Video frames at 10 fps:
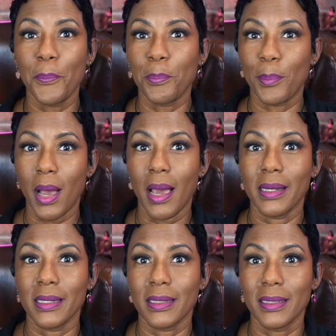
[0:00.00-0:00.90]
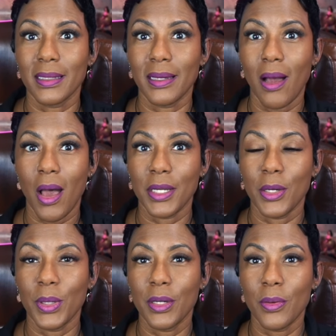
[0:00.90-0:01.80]
bought Audio
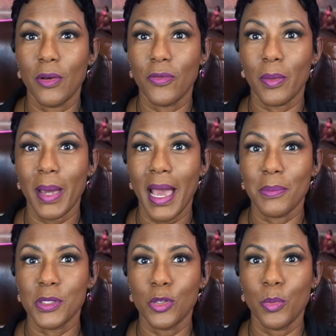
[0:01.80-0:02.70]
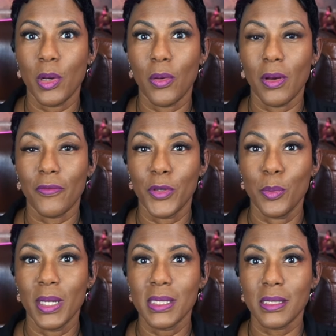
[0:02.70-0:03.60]
Hero from AppSumo a few
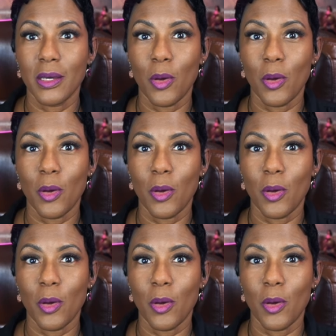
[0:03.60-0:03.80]
months ago,